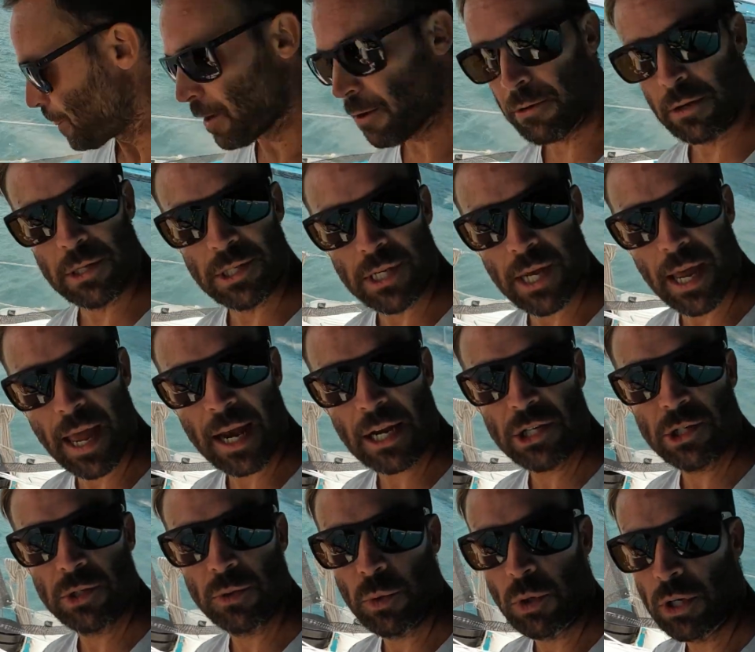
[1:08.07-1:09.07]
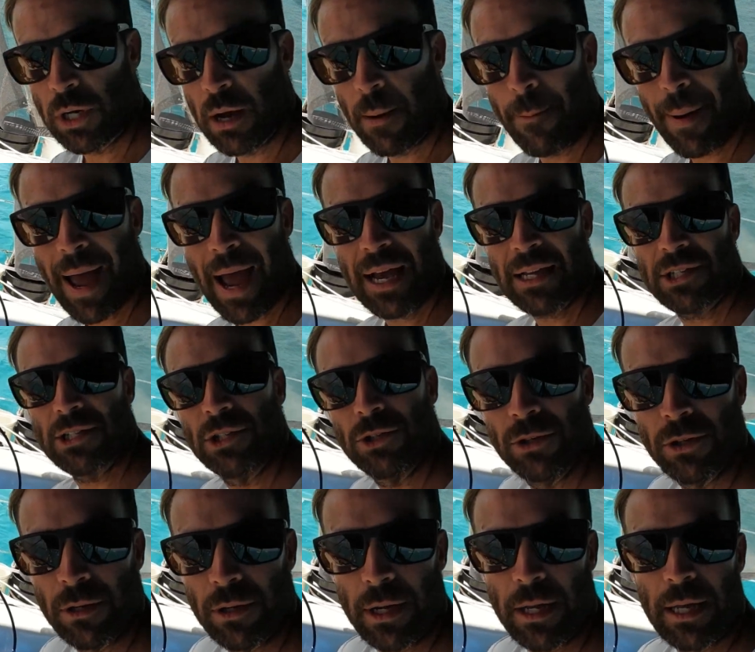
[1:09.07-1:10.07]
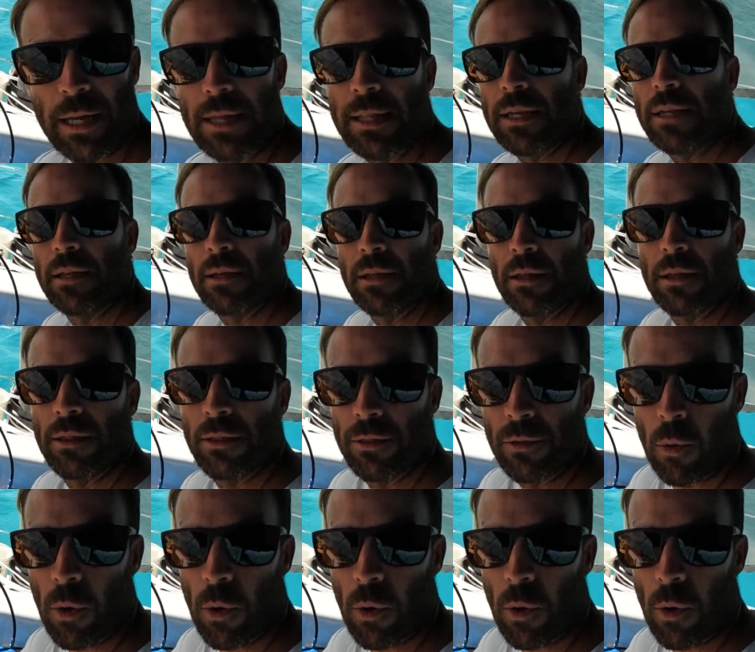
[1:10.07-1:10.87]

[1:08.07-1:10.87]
there is an actual capacitor in the